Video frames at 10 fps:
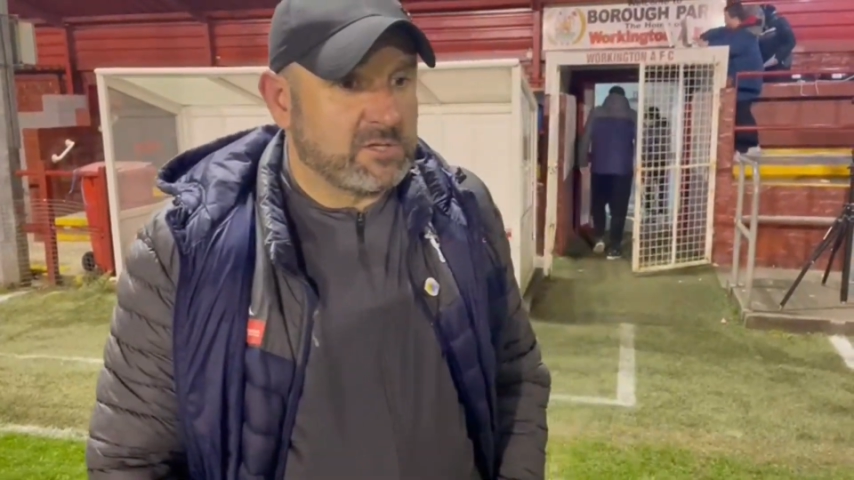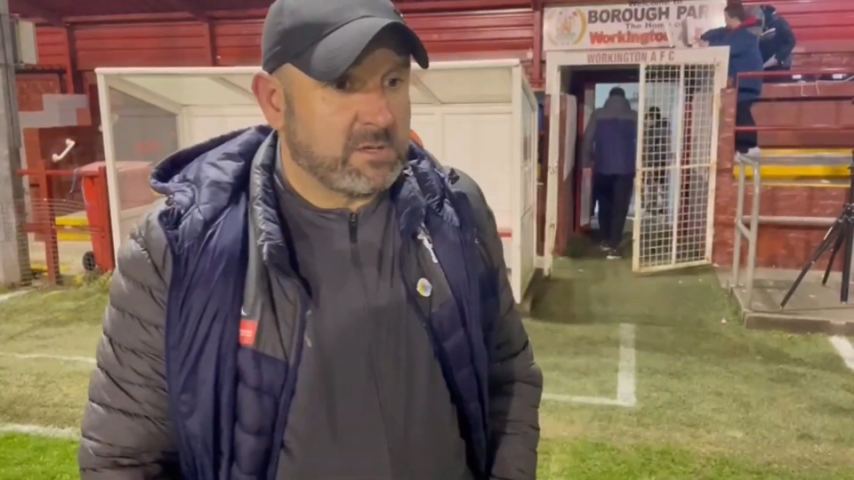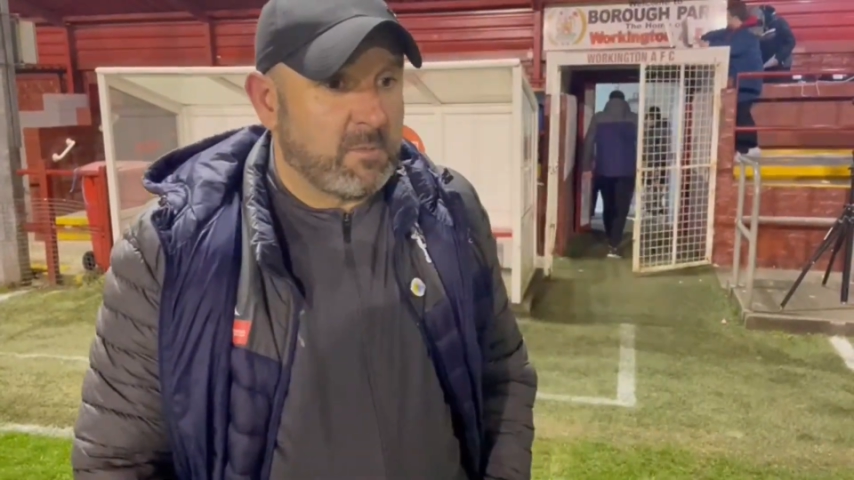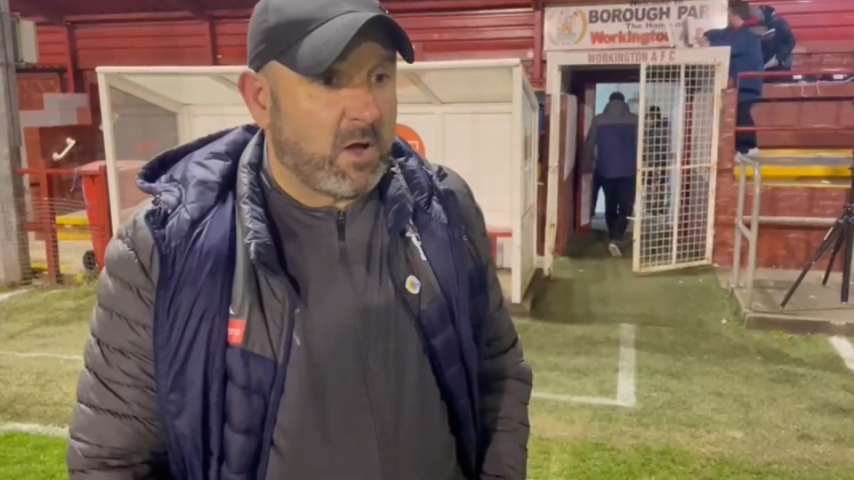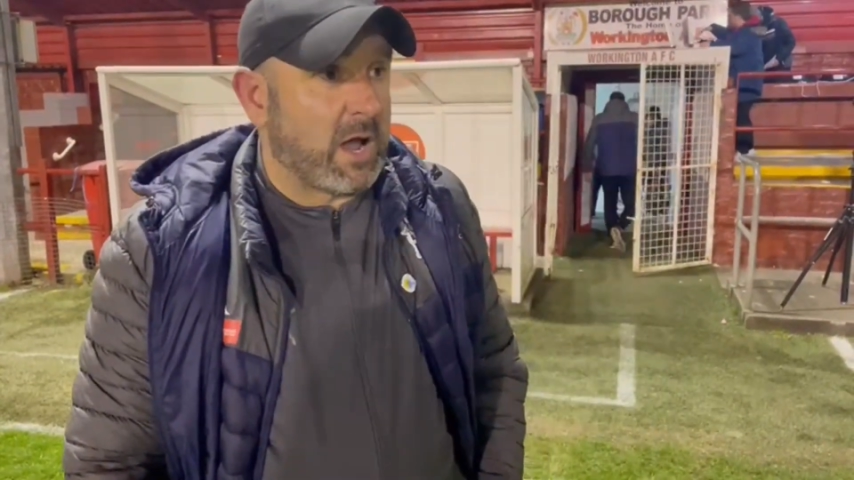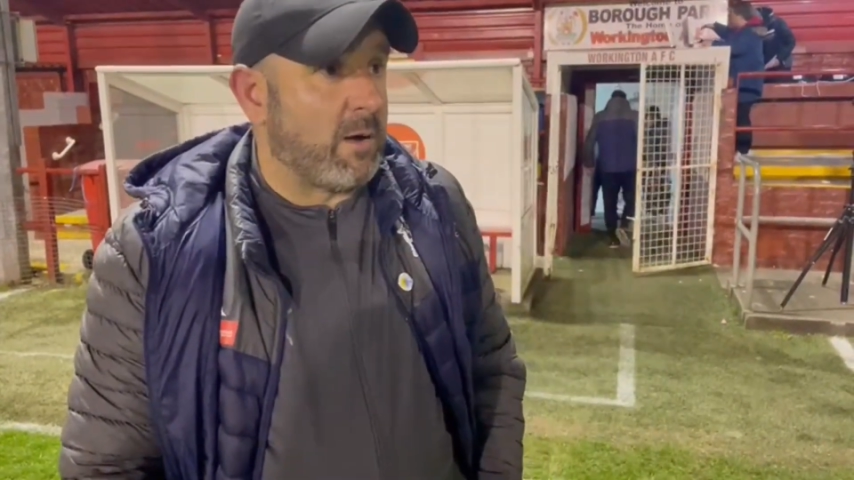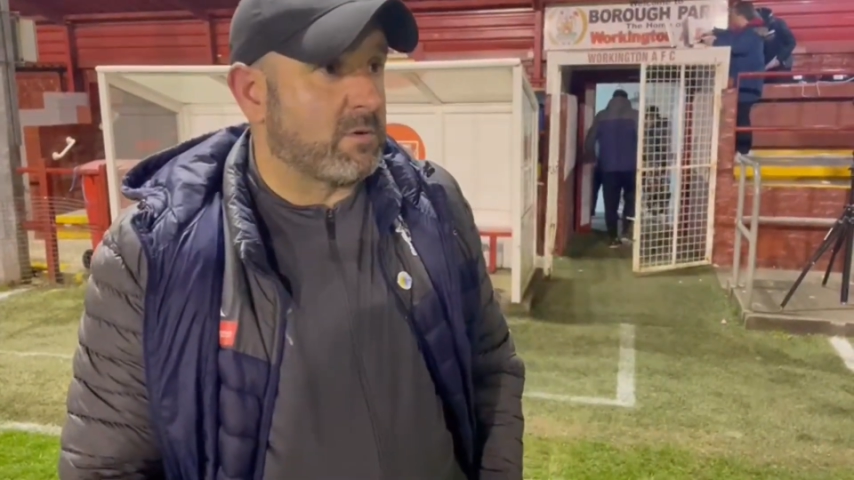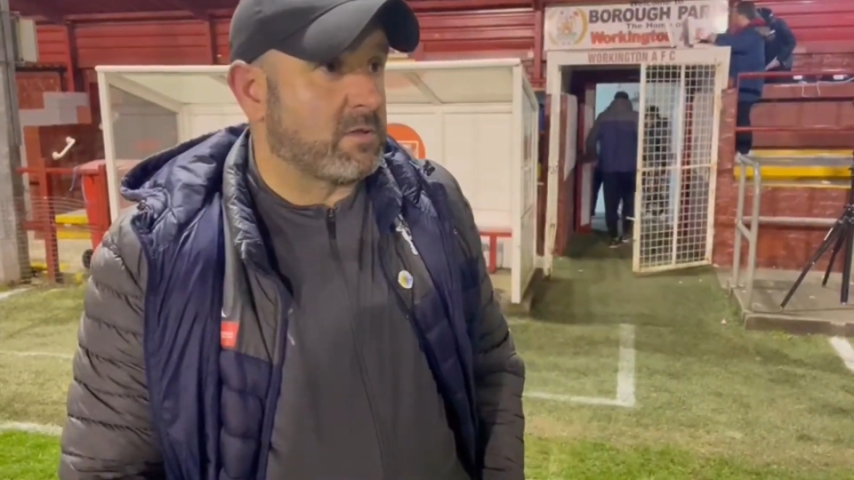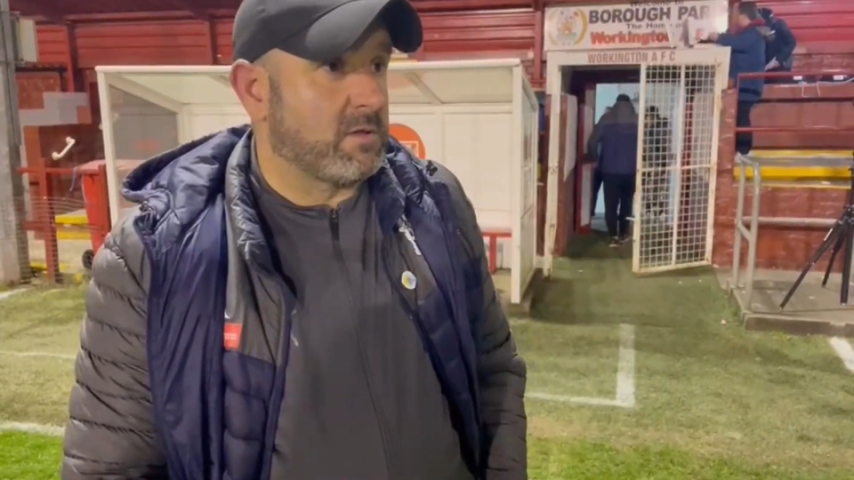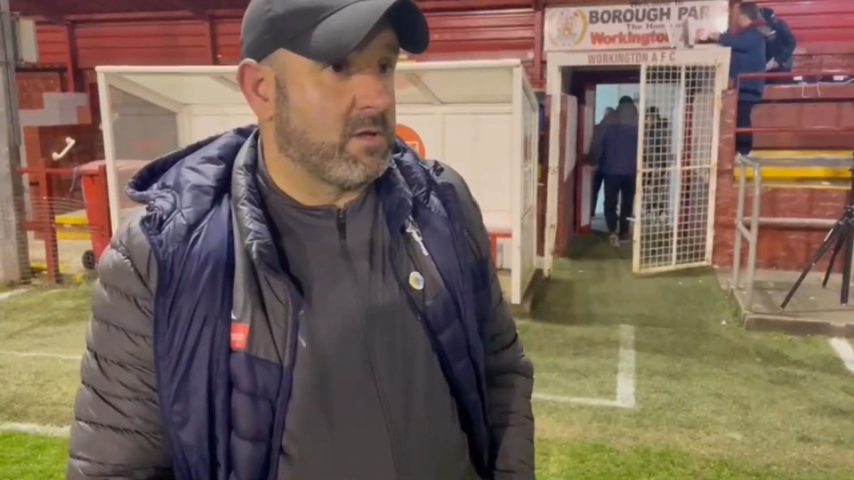Mark
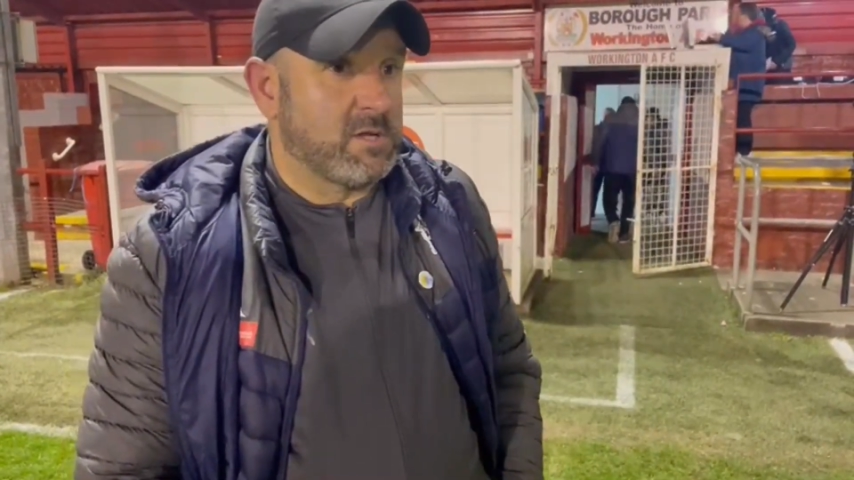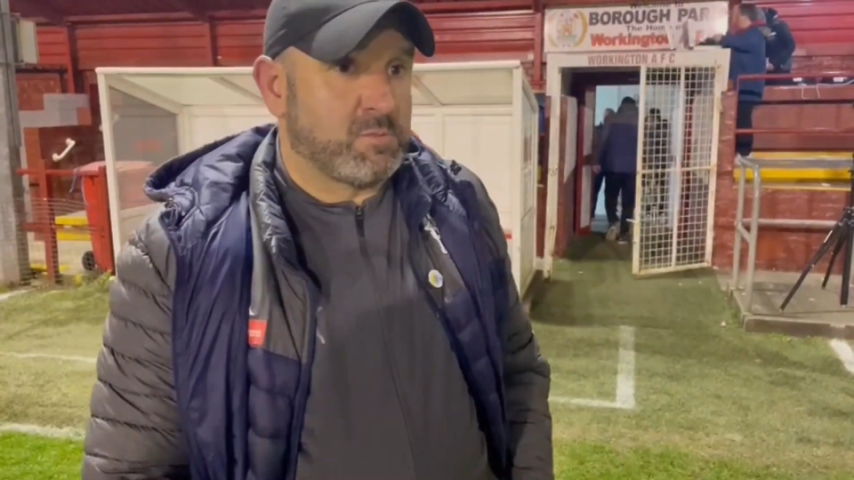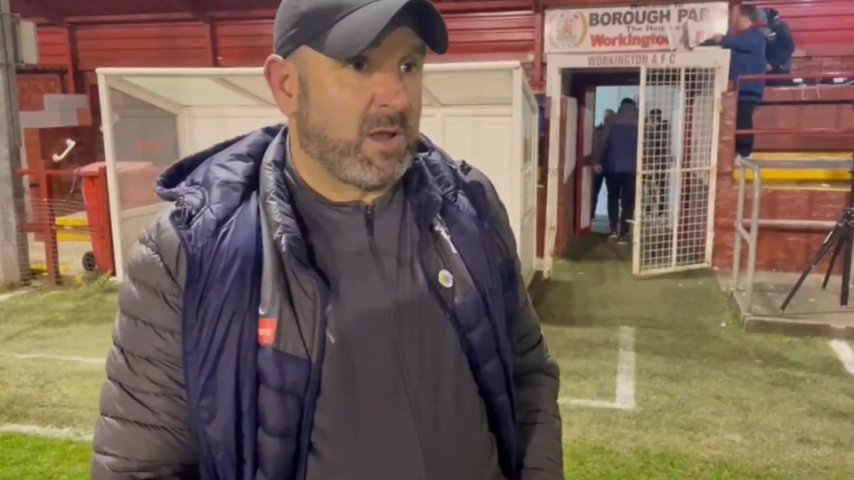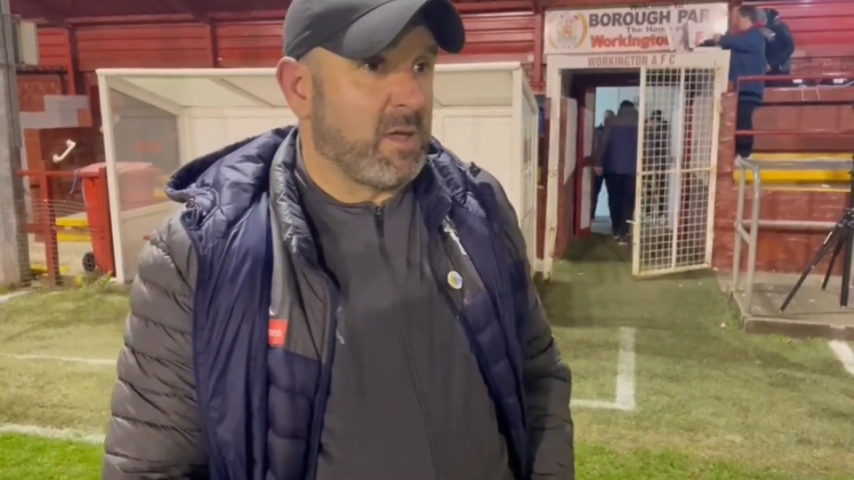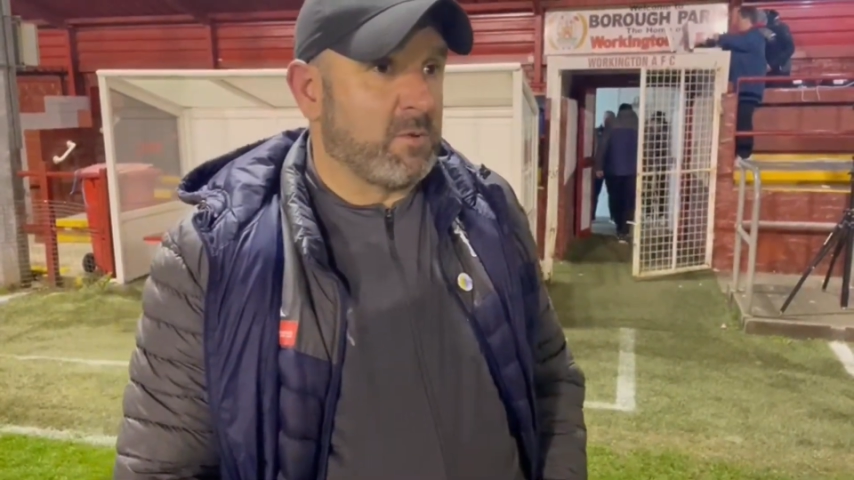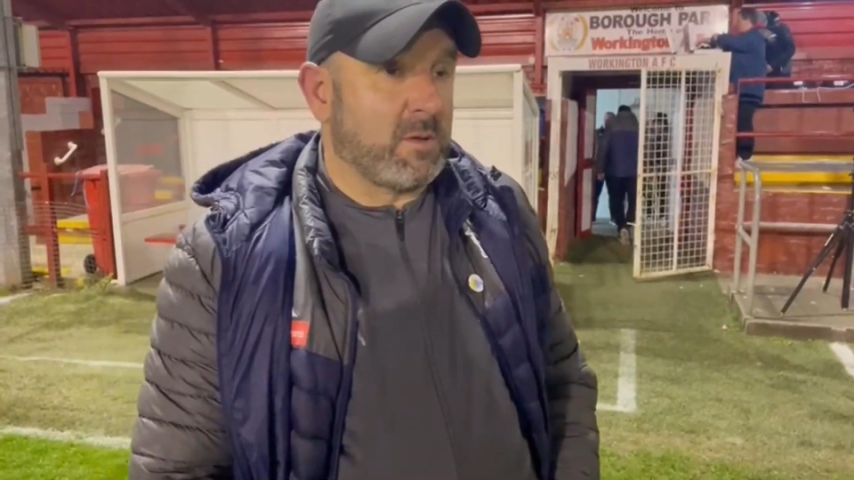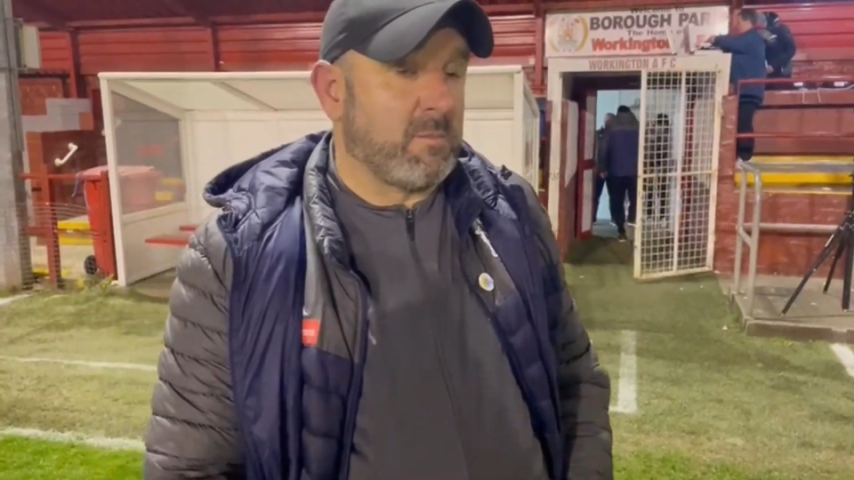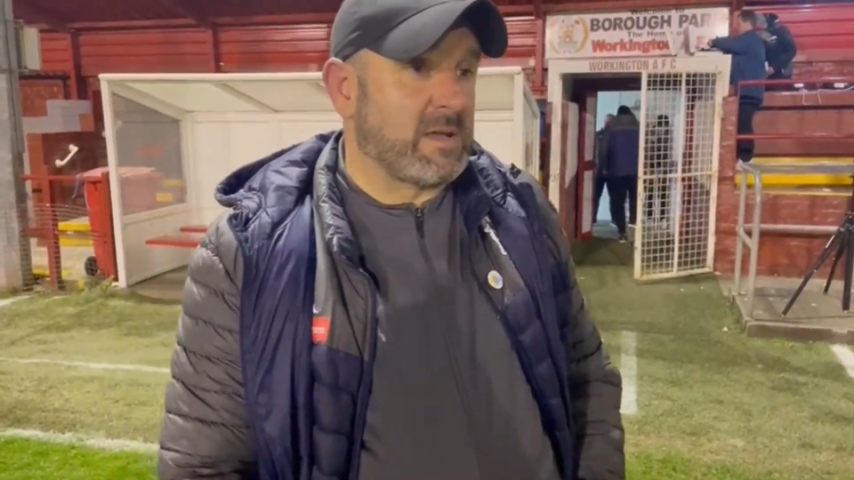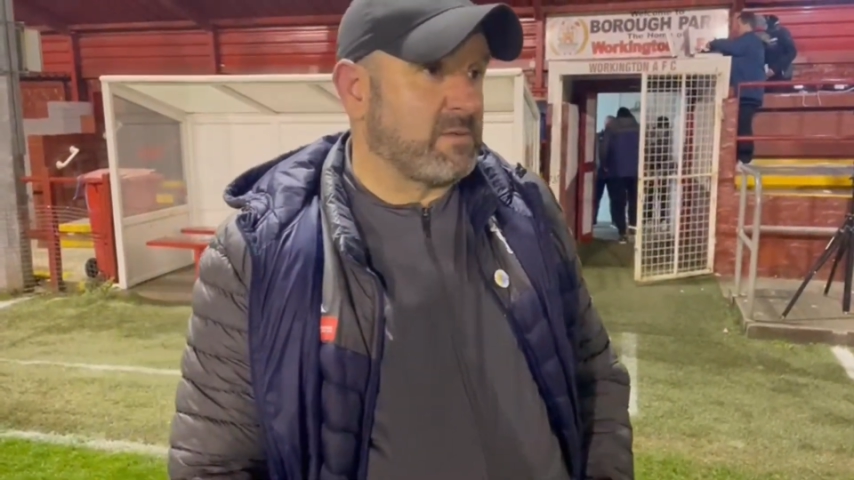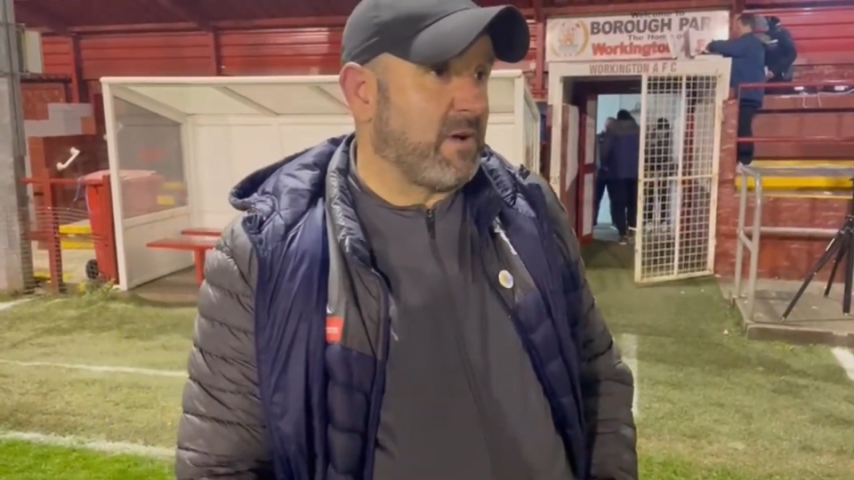Howarth playing with a
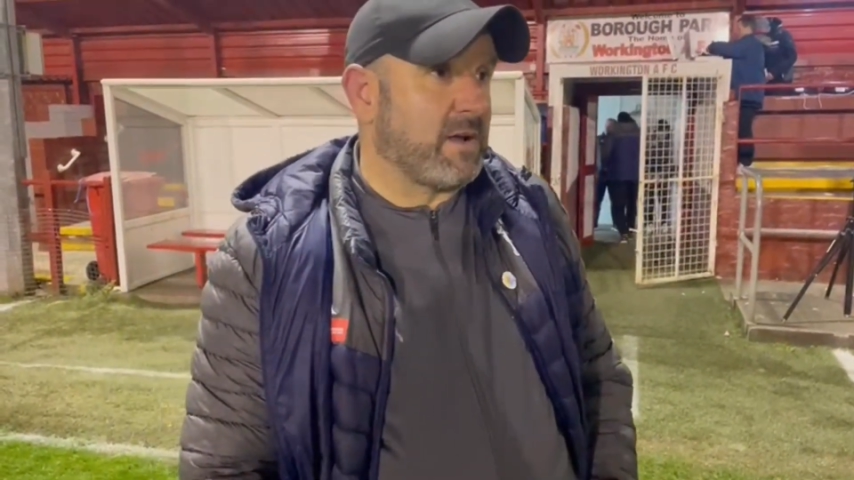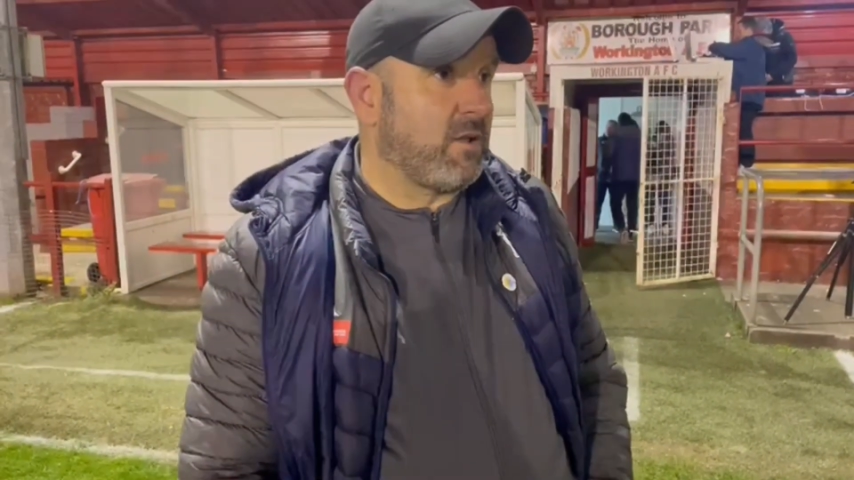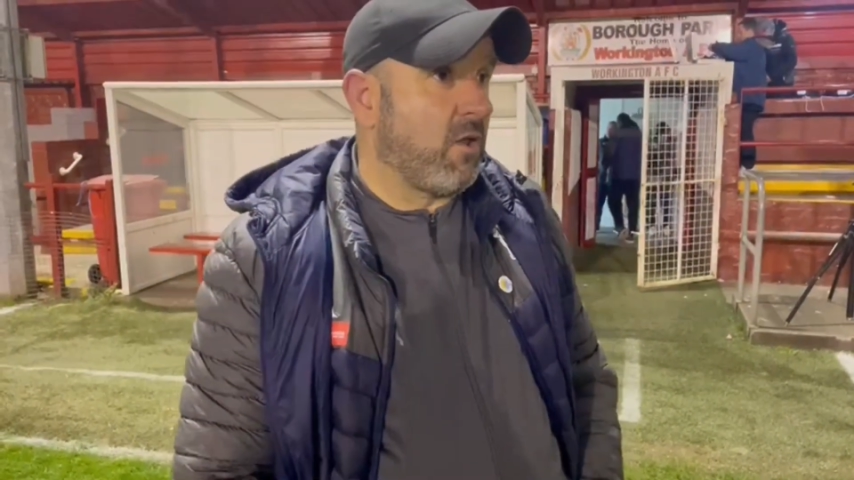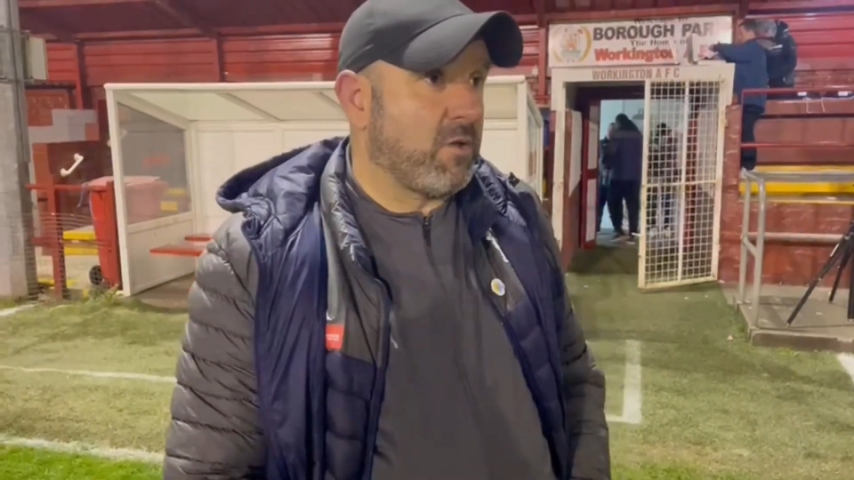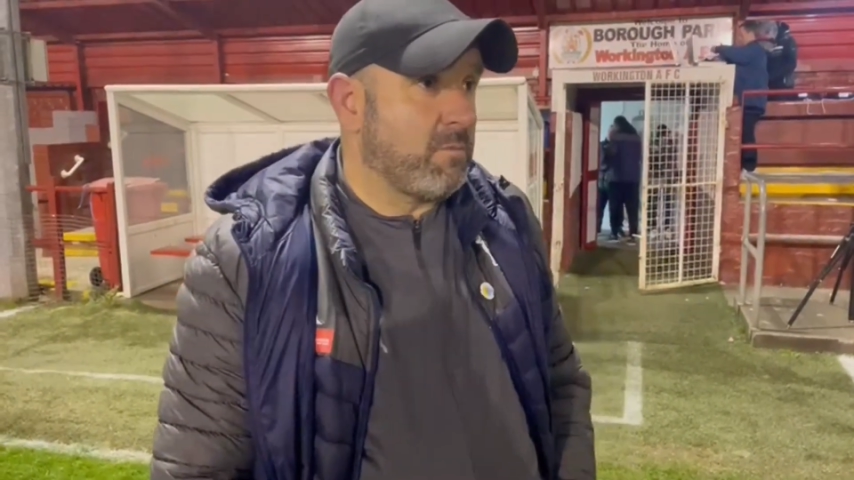massive ankle on